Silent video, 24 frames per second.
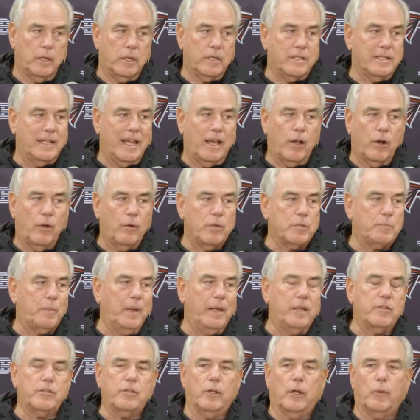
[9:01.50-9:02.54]
And it's not always
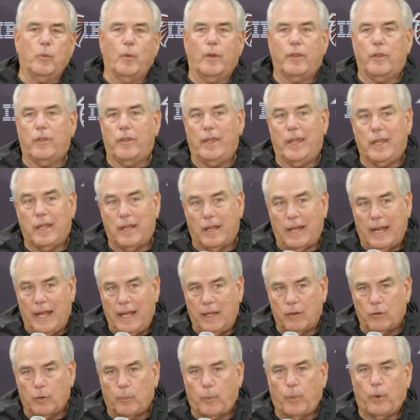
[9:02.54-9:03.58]
based on whether they can
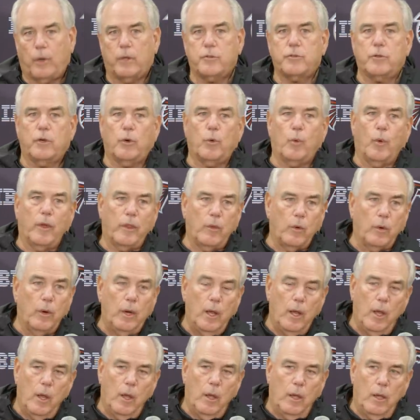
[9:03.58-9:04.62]
handle pressure, whether
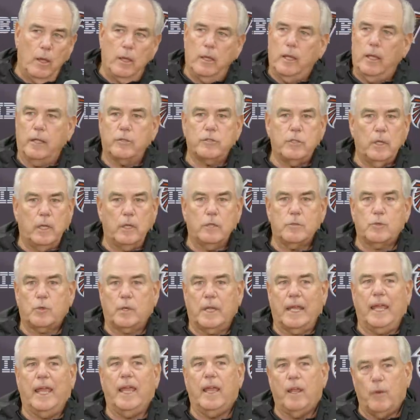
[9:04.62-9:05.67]
it's, it's
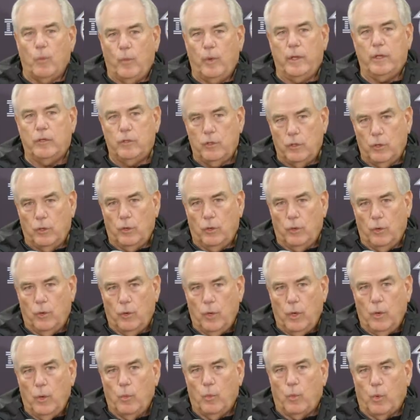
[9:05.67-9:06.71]
can we do
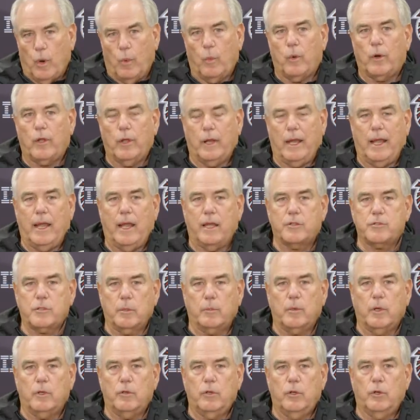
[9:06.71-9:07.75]
what we're going to ask
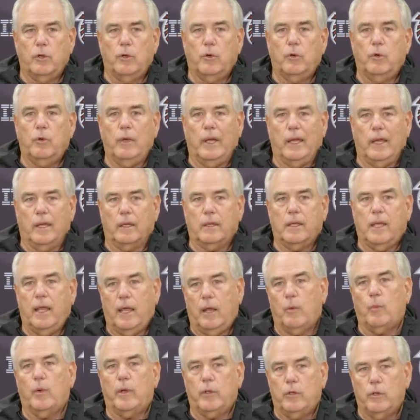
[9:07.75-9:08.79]
them to do, and
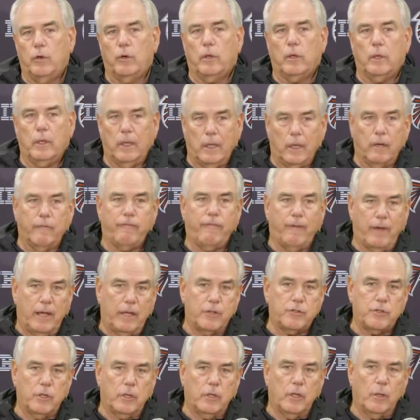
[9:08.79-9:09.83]
can we do it in a
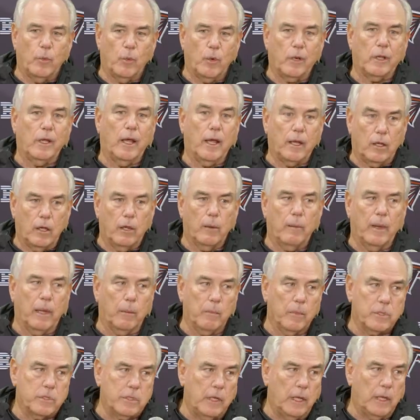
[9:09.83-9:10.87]
fashion that we're not going to
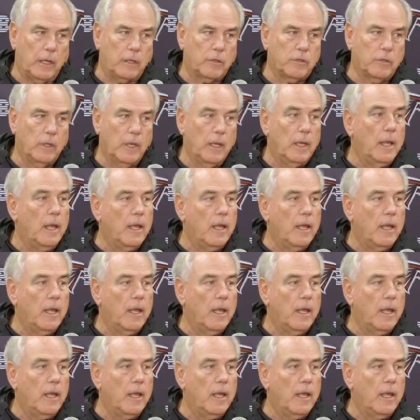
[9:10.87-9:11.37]
make mistakes?